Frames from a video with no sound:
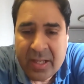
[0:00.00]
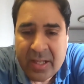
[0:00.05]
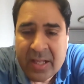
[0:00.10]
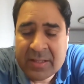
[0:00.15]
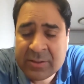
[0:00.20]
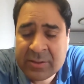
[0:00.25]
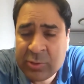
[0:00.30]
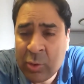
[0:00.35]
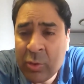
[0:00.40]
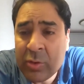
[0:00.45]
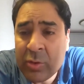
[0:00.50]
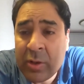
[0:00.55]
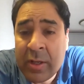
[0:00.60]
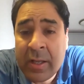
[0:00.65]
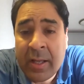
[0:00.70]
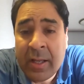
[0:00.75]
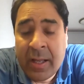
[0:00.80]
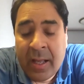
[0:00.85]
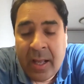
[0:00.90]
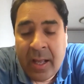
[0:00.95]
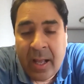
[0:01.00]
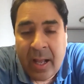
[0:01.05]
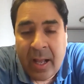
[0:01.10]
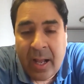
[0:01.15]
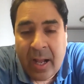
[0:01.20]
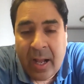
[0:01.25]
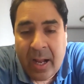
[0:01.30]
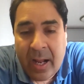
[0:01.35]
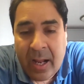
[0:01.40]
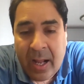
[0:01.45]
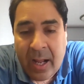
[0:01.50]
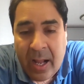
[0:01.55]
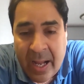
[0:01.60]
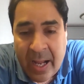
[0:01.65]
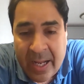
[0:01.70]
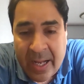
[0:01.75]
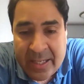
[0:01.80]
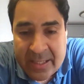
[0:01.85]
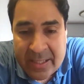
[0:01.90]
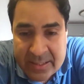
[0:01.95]
So
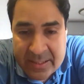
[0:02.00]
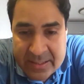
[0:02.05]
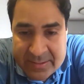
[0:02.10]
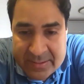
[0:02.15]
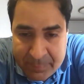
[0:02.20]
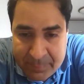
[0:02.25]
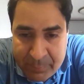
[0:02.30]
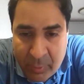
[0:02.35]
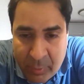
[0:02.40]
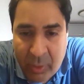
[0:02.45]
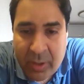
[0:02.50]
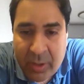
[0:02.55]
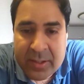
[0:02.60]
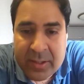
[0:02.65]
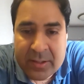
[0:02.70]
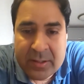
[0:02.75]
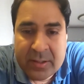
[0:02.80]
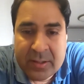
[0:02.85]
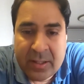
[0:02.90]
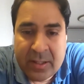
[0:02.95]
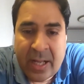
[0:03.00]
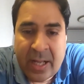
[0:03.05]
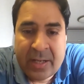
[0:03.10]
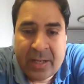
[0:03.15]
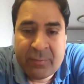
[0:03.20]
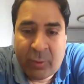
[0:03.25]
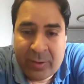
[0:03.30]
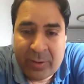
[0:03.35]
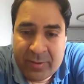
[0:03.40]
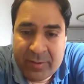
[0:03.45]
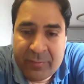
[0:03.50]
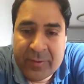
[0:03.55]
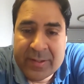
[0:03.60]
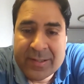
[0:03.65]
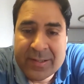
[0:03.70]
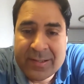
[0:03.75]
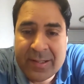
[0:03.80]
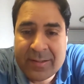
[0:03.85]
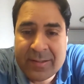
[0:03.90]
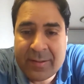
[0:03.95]
I support and
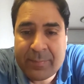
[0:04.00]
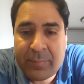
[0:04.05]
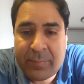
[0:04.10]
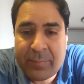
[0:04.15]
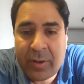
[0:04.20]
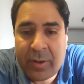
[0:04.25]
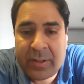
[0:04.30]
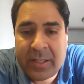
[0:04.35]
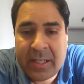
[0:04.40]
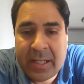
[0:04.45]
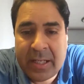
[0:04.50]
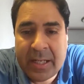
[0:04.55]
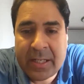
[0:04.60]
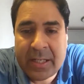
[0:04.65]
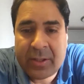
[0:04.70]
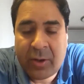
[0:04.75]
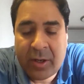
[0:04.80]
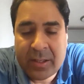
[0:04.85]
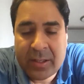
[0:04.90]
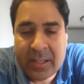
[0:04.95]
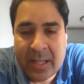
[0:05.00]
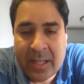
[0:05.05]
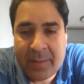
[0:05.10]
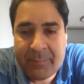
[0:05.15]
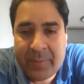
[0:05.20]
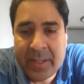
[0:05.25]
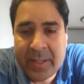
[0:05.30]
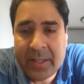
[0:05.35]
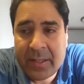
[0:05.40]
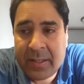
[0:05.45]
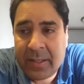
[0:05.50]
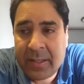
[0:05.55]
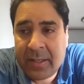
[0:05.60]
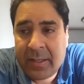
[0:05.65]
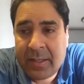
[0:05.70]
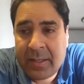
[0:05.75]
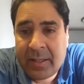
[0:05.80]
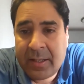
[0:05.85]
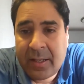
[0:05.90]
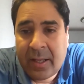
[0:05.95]
vociferously support delayed cord clamping.
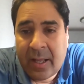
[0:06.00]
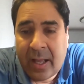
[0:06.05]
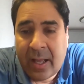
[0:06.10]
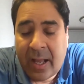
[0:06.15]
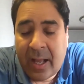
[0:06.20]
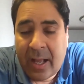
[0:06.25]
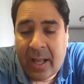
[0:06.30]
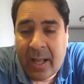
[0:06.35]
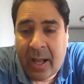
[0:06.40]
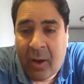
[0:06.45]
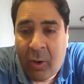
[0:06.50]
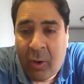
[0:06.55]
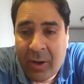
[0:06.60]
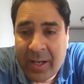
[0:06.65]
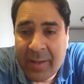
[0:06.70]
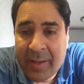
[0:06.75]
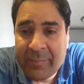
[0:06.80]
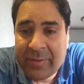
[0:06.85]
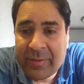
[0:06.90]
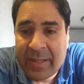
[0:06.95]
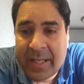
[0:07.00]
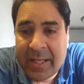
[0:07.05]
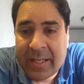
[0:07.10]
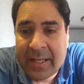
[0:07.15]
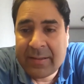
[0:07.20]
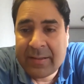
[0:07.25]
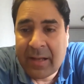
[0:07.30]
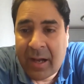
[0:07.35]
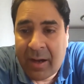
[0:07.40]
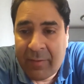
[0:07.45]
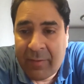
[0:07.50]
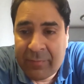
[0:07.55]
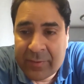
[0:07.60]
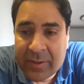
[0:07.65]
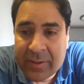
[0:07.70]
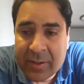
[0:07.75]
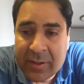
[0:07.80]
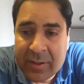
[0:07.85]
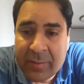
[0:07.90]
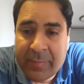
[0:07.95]
All I'm saying is,
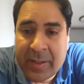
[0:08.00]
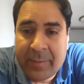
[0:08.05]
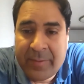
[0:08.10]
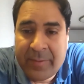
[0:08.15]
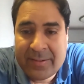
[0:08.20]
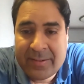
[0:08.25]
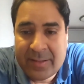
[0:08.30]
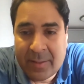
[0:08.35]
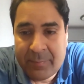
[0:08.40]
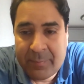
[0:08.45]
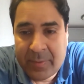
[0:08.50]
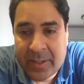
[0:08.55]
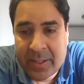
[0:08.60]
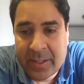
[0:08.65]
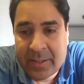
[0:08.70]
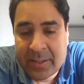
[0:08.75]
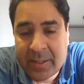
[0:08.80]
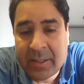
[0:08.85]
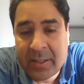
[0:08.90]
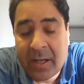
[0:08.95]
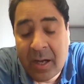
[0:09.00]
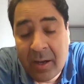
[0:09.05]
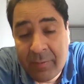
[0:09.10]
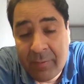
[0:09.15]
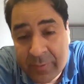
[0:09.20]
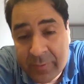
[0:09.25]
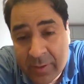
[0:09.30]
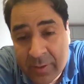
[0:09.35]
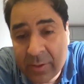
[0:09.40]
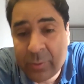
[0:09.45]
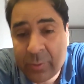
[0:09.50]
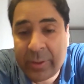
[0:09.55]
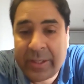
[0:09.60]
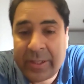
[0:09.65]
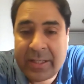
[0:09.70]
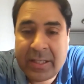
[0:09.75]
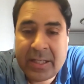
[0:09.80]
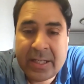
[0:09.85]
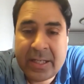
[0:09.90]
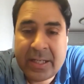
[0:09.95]
after the baby is separated, after doing
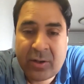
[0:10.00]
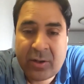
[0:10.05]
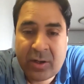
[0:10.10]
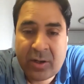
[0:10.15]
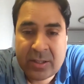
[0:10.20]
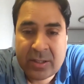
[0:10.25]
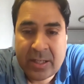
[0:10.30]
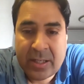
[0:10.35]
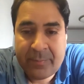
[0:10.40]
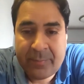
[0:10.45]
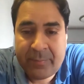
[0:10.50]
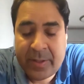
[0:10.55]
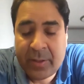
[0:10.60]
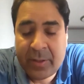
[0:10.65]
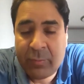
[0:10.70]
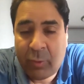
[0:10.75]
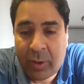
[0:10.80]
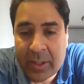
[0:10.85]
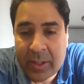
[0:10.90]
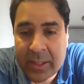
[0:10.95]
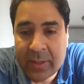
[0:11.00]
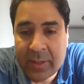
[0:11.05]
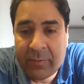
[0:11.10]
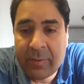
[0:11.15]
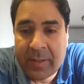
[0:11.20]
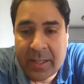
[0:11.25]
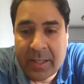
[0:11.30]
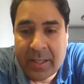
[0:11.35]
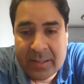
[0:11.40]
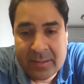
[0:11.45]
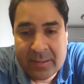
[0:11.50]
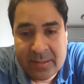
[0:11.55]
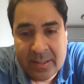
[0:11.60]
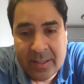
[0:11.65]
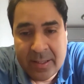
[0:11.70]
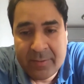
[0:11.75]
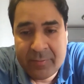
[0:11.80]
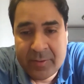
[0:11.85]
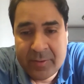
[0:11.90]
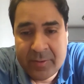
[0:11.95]
delayed cord clamping, whatever blood is
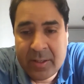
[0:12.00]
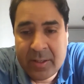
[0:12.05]
left,